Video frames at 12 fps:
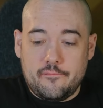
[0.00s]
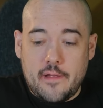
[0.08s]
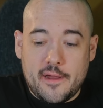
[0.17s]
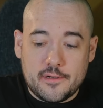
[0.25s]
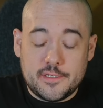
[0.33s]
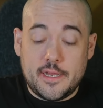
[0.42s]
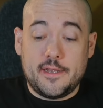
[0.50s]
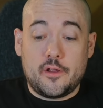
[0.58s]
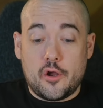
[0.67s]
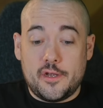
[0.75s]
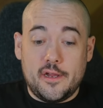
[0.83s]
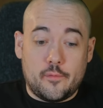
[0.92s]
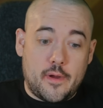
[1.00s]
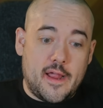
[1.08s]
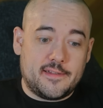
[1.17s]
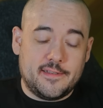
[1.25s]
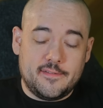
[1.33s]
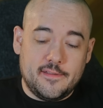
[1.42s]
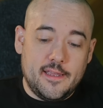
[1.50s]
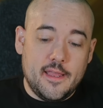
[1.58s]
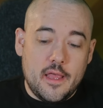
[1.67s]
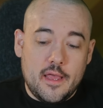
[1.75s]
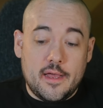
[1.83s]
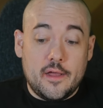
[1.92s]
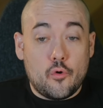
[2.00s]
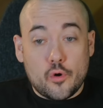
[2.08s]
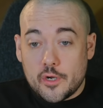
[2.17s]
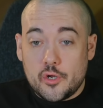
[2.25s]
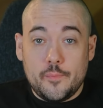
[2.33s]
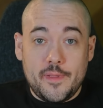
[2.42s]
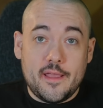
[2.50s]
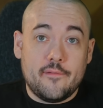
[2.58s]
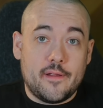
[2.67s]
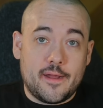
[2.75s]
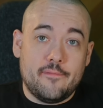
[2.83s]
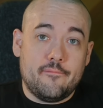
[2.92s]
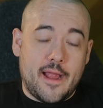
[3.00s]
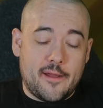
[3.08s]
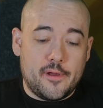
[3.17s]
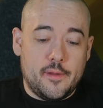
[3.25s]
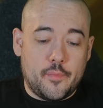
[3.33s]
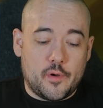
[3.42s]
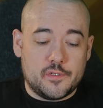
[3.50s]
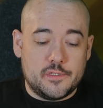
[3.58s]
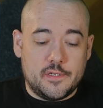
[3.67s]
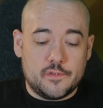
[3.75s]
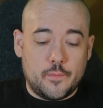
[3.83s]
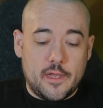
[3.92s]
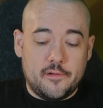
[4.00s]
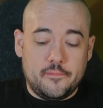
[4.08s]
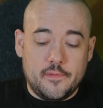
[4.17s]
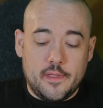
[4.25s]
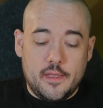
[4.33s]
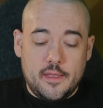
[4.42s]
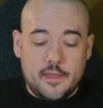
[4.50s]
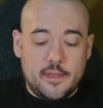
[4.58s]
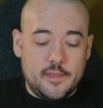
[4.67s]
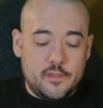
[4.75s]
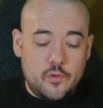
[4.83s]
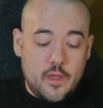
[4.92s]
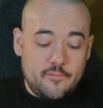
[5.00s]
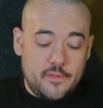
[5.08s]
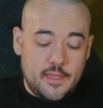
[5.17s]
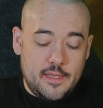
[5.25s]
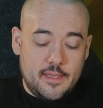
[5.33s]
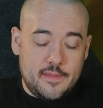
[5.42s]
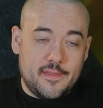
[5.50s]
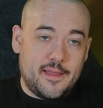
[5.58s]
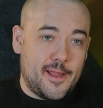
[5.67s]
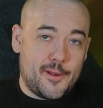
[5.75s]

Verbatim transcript: fire sign card here practically, uh, or it could be a very fiery person as well. Uh, you have the the